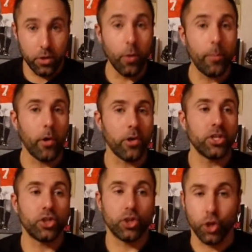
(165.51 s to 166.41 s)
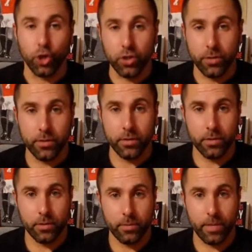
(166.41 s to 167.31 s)
And your body should,
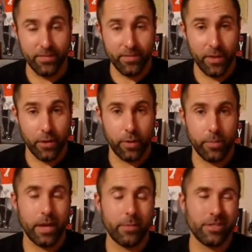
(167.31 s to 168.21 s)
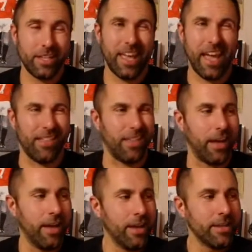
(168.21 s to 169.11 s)
in theory, be able to get
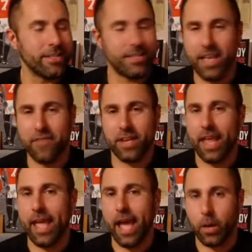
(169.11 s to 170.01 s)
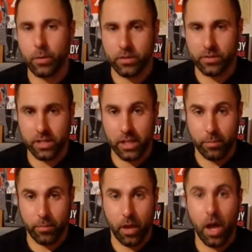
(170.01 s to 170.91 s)
like 7-8 hours of
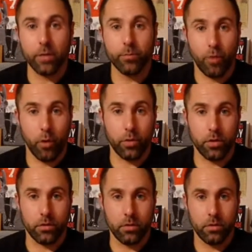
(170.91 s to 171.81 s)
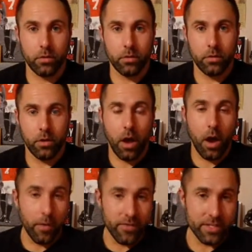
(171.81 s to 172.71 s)
sleep, unbroken.
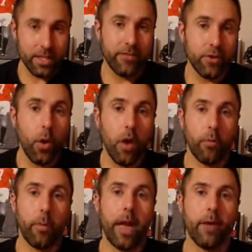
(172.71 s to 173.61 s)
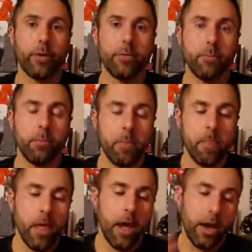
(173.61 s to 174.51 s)
Obviously, if you are a parent
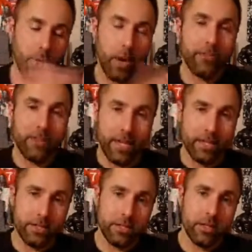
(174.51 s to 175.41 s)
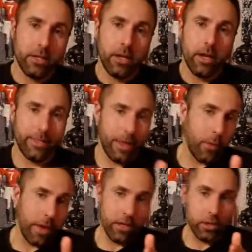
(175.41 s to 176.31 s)
and you have kids and they're
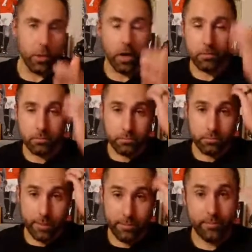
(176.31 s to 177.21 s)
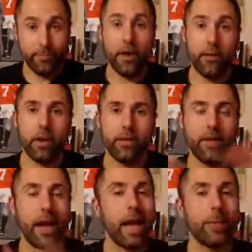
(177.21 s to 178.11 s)
waking you up, then fair
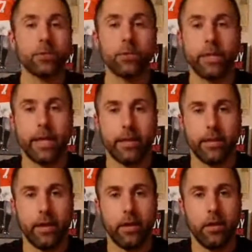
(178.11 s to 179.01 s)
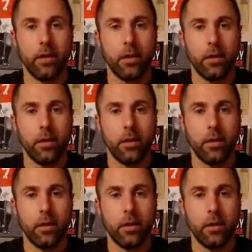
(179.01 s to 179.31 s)
enough, I absolutely get that.